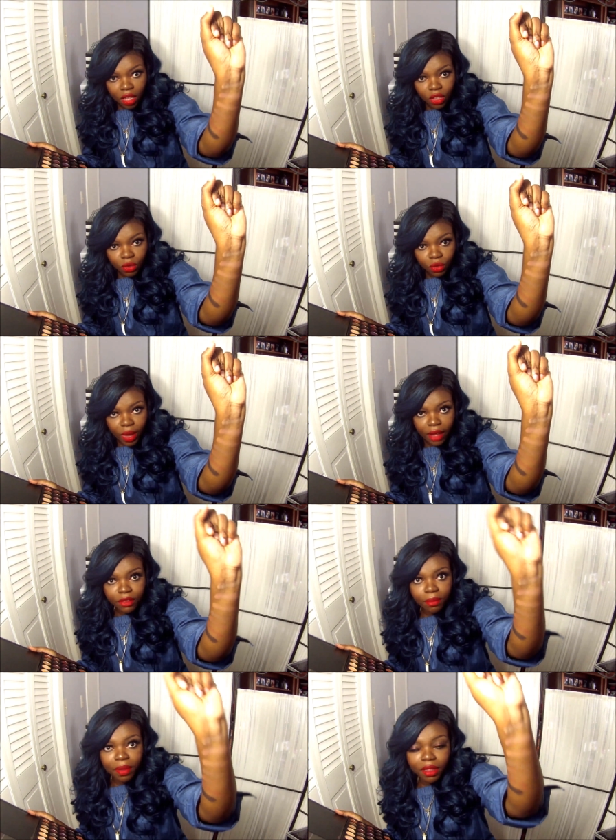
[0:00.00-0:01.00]
You do
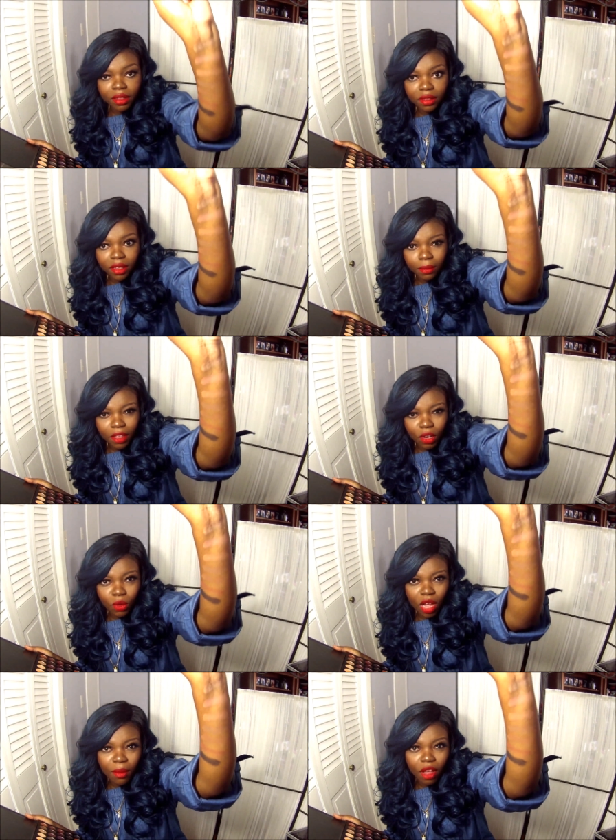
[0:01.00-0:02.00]
have to build these up. They do
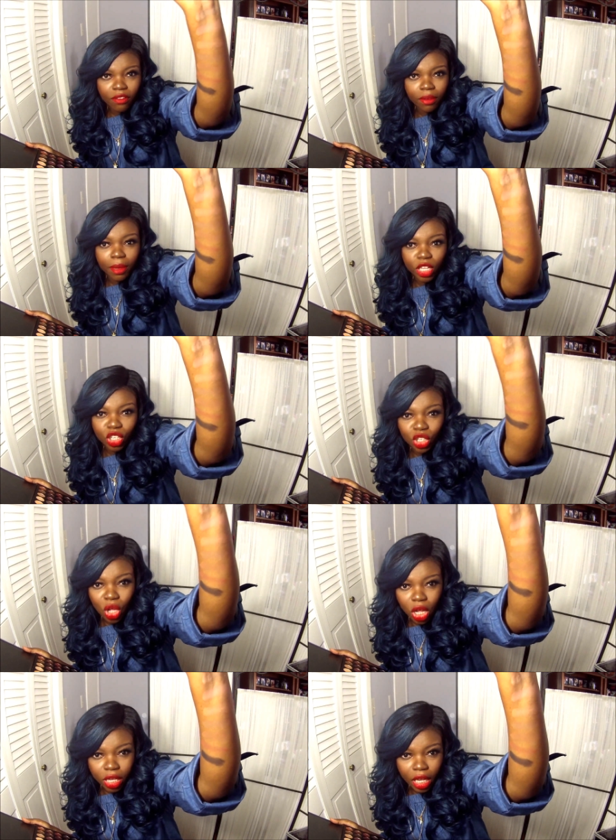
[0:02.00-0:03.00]
come off a bit
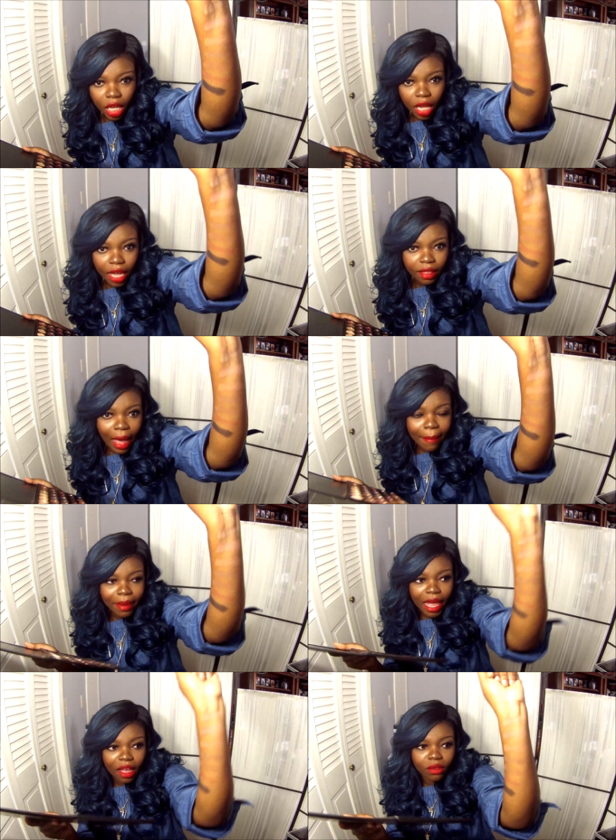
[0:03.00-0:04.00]
chalky, and that
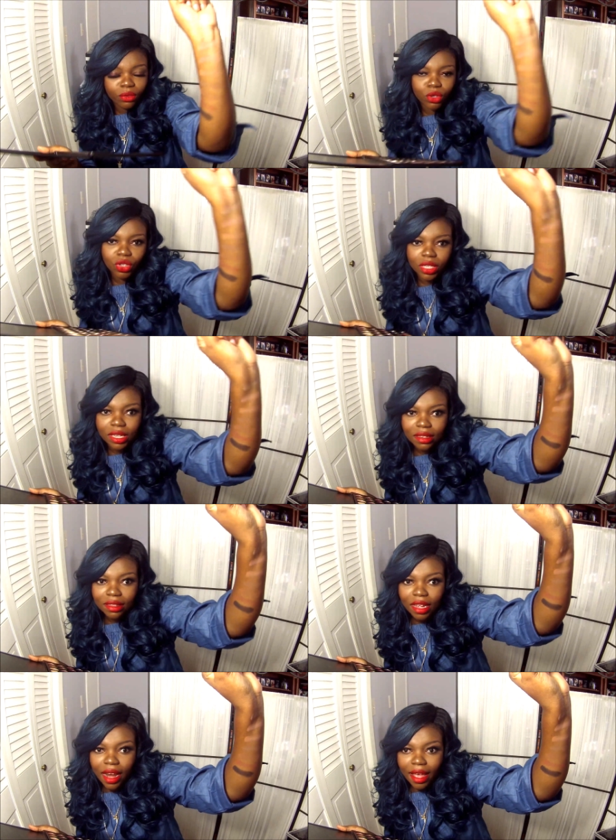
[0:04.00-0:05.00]
black, unfortunately,
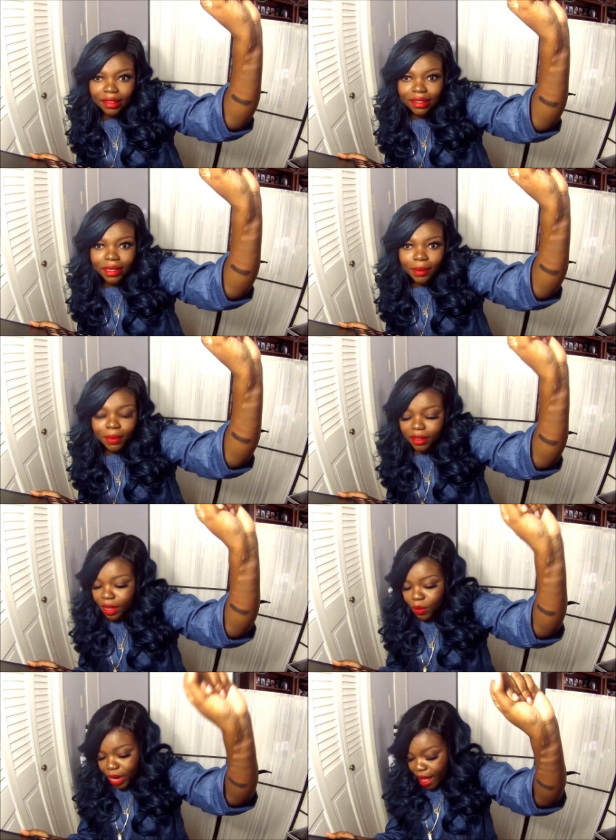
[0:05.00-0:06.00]
is not as deep as
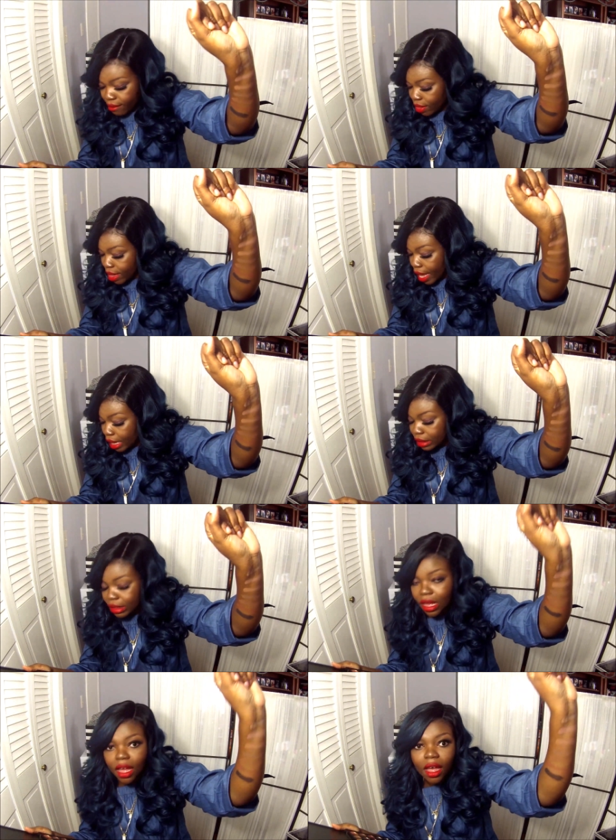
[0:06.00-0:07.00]
I would have liked.
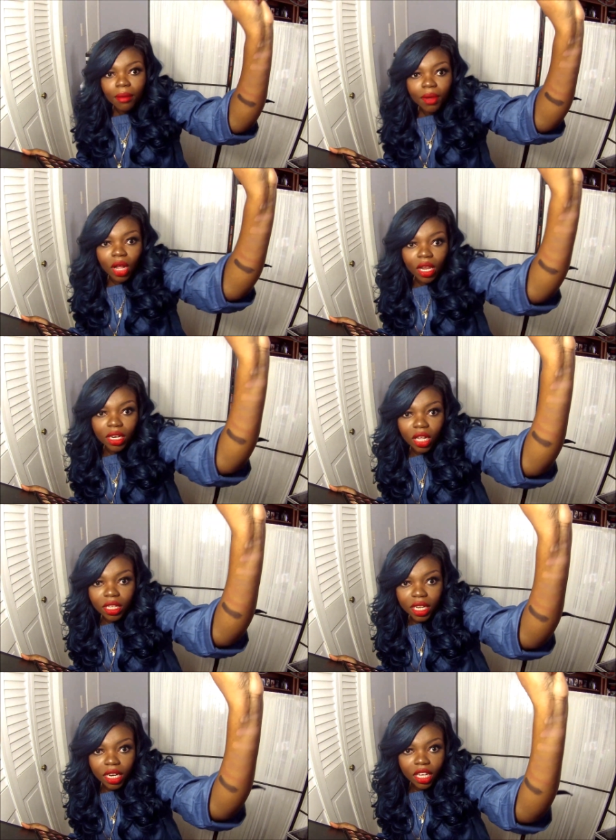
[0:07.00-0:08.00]
But all in all,
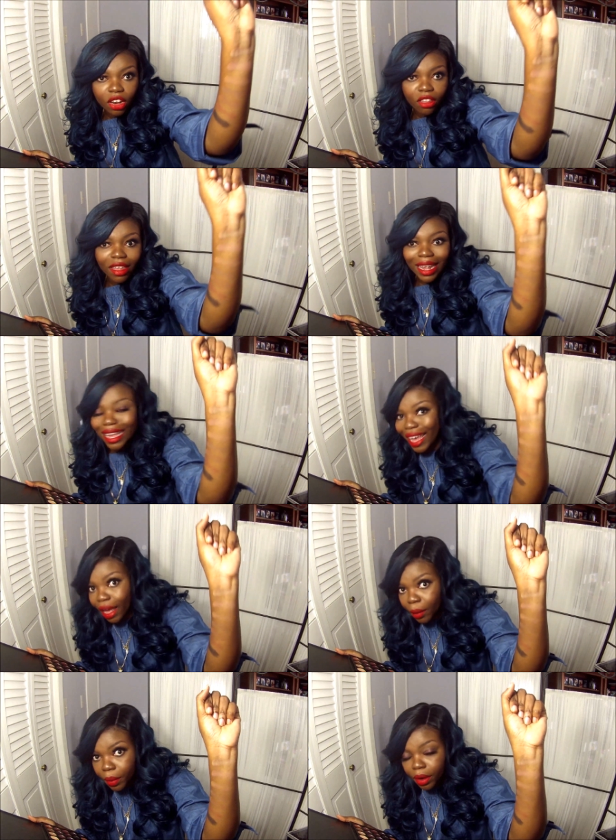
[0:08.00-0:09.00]
not a color that I
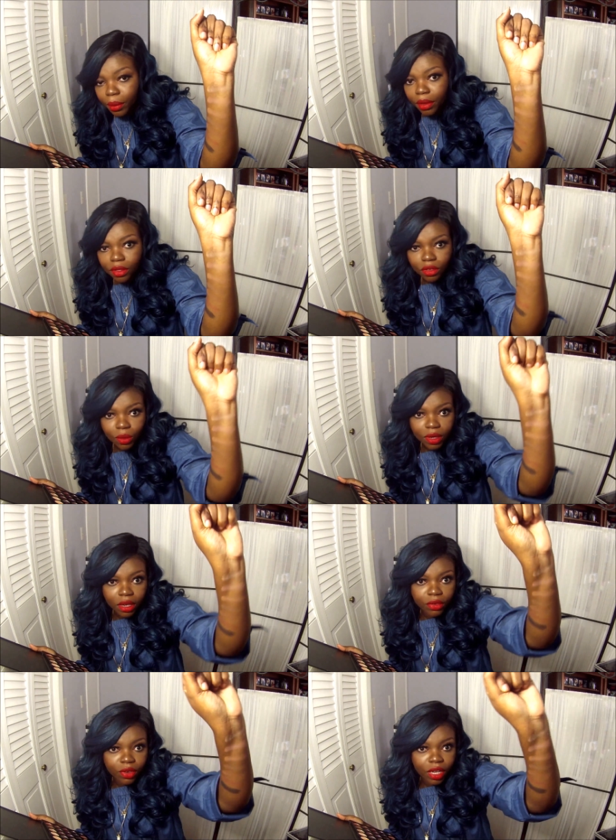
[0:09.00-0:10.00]
can't work with, so I
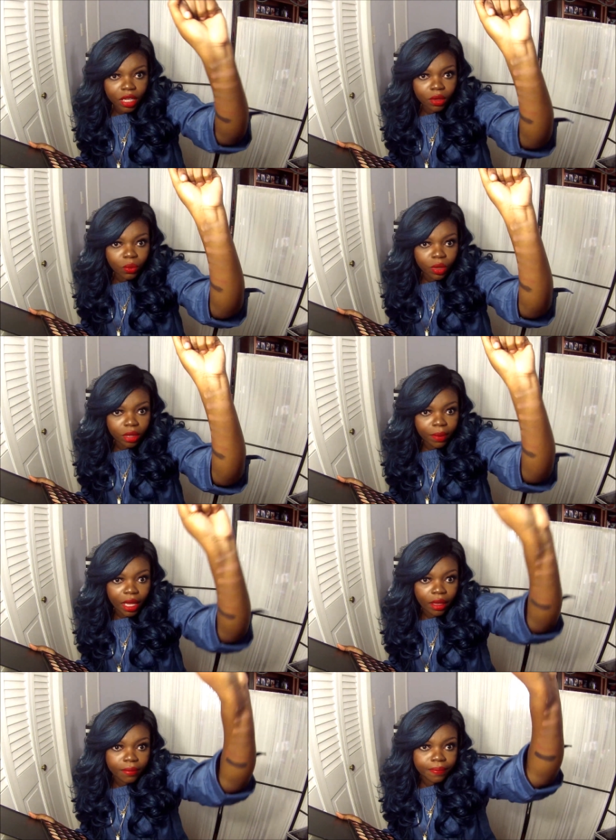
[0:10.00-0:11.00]
definitely will be.